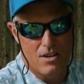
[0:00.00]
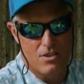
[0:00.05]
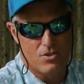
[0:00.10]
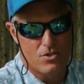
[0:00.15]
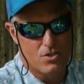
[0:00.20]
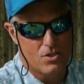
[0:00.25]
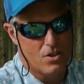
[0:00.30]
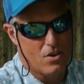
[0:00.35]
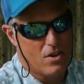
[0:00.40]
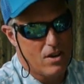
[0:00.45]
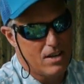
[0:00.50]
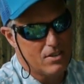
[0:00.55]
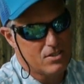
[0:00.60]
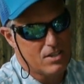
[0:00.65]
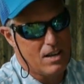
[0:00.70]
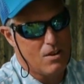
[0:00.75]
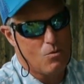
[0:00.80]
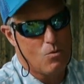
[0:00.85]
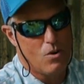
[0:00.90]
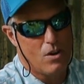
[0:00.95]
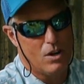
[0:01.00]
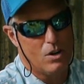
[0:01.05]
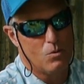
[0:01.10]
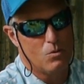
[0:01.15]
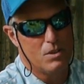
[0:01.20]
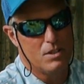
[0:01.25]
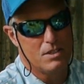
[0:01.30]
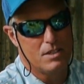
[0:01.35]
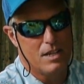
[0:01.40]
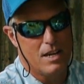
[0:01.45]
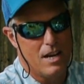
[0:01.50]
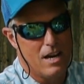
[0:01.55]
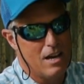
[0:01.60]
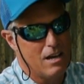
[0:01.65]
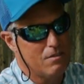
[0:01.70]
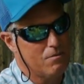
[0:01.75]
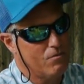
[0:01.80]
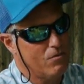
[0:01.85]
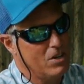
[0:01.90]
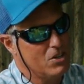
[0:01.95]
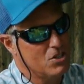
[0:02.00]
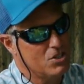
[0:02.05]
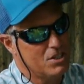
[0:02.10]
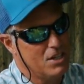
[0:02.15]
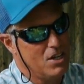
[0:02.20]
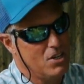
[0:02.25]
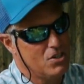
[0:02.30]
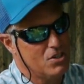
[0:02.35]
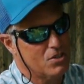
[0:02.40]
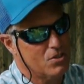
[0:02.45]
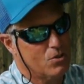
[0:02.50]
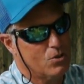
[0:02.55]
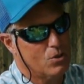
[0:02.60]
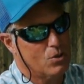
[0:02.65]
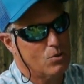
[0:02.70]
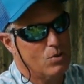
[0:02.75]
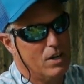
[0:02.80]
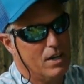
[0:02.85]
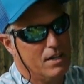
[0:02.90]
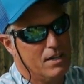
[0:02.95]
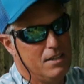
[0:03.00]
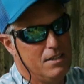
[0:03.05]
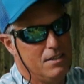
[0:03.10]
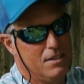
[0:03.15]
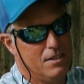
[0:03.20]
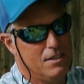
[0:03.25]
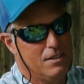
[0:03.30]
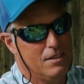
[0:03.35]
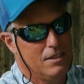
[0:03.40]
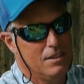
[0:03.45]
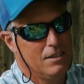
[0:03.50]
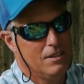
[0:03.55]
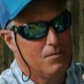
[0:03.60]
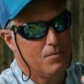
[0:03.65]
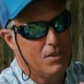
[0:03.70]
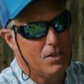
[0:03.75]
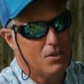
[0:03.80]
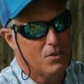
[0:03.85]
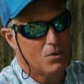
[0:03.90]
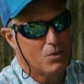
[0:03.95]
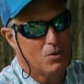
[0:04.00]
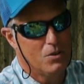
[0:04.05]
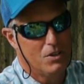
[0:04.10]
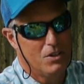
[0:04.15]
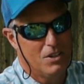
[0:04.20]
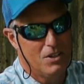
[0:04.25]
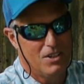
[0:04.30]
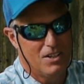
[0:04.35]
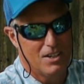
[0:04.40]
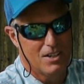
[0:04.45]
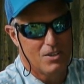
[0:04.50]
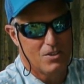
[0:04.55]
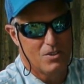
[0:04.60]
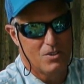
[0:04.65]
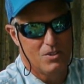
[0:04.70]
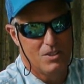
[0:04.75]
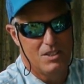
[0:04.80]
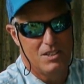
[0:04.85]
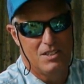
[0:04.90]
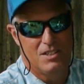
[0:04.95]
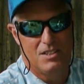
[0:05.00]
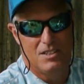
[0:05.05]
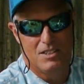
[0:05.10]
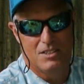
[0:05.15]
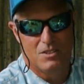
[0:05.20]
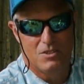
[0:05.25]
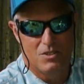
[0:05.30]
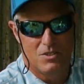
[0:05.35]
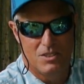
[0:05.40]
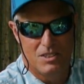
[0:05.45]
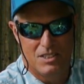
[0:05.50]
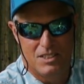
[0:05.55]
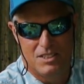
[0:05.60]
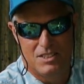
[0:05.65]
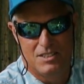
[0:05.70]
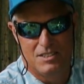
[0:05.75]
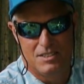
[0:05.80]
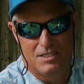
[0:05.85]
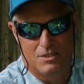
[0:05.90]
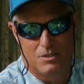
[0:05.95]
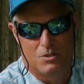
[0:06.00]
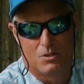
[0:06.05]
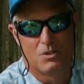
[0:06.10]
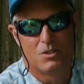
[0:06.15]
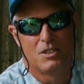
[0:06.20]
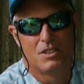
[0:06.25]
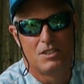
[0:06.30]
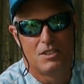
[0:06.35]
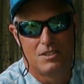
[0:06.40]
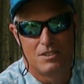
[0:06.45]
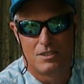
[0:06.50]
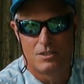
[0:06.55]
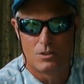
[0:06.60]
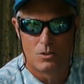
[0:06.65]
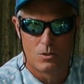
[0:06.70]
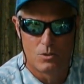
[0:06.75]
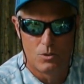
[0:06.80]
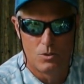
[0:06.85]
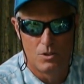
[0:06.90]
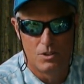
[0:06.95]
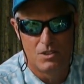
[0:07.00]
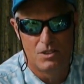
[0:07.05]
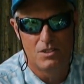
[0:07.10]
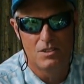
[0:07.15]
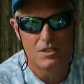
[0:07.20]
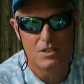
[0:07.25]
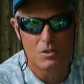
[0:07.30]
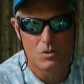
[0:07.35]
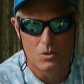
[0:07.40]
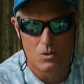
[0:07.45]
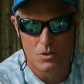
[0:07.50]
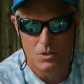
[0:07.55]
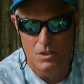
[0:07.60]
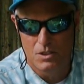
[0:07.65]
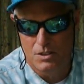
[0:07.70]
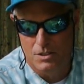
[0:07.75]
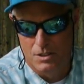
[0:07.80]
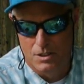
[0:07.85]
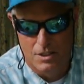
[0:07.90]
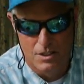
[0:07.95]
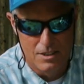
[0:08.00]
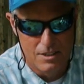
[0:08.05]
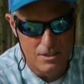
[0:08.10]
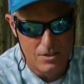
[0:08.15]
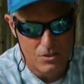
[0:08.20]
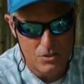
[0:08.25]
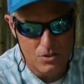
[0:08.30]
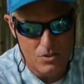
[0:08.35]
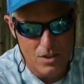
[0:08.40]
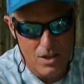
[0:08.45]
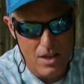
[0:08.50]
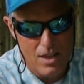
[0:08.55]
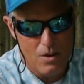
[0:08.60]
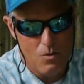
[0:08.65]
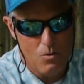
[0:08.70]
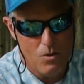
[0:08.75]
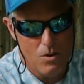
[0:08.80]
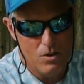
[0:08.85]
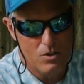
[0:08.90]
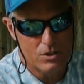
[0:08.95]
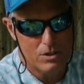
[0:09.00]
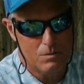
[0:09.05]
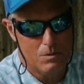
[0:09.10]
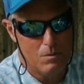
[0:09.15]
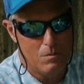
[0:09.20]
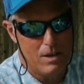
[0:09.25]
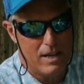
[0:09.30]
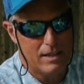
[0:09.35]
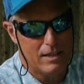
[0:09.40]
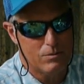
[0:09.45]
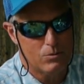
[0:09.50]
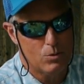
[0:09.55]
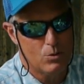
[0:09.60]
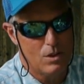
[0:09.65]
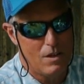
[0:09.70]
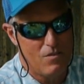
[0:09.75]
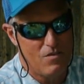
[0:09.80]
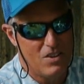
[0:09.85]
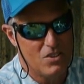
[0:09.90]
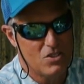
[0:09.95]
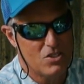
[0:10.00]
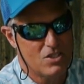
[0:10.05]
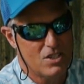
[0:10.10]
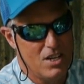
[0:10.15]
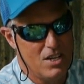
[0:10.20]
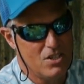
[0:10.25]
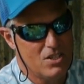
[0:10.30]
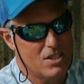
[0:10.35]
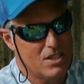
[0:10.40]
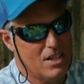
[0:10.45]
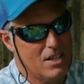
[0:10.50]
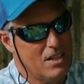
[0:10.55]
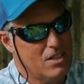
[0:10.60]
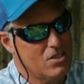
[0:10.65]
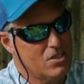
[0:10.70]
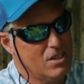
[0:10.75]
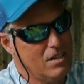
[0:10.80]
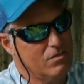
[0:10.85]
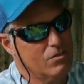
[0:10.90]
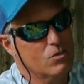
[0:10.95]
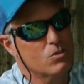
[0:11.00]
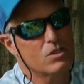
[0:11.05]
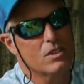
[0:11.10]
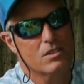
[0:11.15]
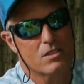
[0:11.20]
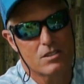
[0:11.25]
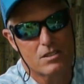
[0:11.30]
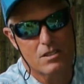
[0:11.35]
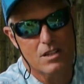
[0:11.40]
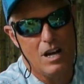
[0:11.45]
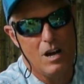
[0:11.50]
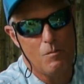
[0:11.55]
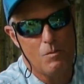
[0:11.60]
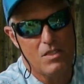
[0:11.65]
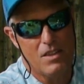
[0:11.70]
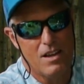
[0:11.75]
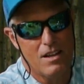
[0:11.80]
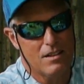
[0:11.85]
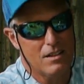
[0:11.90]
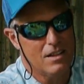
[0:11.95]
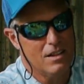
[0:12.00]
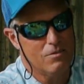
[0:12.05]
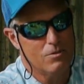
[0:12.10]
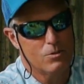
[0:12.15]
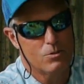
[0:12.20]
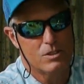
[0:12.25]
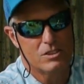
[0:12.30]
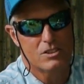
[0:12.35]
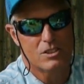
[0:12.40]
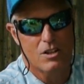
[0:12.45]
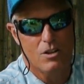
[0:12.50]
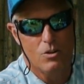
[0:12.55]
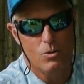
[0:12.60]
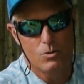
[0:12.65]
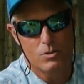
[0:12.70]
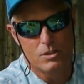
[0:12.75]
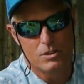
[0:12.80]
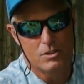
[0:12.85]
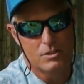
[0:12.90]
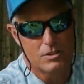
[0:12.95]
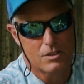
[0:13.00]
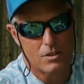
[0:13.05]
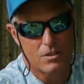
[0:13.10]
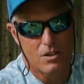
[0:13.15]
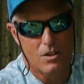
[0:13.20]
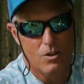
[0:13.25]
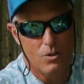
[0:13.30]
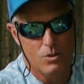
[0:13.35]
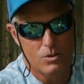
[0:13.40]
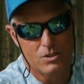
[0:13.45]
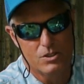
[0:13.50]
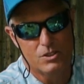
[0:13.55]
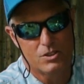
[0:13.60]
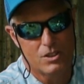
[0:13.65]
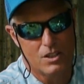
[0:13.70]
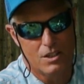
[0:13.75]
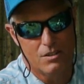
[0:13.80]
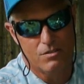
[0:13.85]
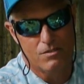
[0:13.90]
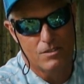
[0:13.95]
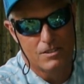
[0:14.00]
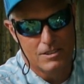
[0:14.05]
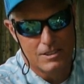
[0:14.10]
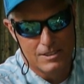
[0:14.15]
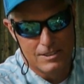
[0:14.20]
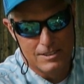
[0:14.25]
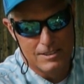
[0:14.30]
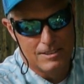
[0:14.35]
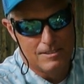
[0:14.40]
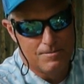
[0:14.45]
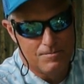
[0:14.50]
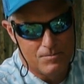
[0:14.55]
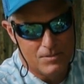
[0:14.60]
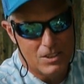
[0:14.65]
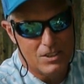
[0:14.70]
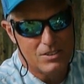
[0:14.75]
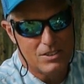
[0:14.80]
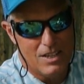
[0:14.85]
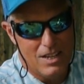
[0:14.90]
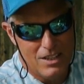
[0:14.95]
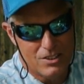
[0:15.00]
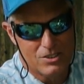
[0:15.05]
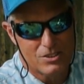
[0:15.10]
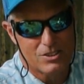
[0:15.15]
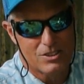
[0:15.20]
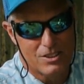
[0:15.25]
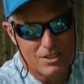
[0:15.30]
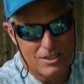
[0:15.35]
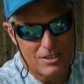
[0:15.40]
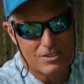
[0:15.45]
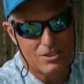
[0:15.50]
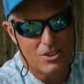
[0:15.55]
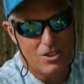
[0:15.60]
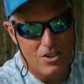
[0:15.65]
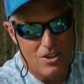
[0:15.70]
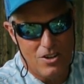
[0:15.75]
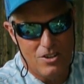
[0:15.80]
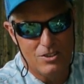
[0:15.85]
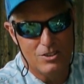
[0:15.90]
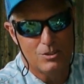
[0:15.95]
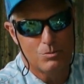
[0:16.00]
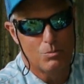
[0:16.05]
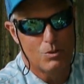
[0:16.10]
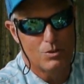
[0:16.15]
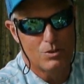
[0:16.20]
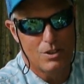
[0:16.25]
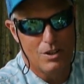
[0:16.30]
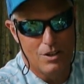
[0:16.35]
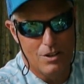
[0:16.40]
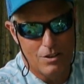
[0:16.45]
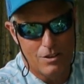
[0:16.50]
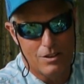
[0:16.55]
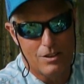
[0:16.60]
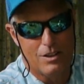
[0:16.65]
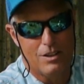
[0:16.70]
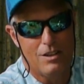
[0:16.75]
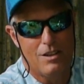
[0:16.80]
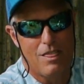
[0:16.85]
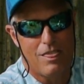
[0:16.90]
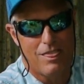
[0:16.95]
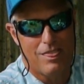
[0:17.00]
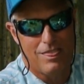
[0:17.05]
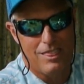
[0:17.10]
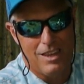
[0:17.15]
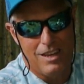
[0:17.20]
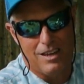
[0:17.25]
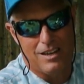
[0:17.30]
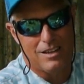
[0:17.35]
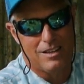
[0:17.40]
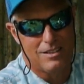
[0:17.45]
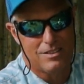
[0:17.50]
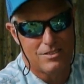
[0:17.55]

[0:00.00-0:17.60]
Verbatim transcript: And so as that water went down, vegetation grew right here, and it grew here, and it grew here, and it grew here, and it grew here, and it grew here, and it grew here. So now that water's coming back up through that vegetation, and the stuff that was at the top of that level is the oldest. So the oldest stuff is actually the tallest, most healthy, and thick.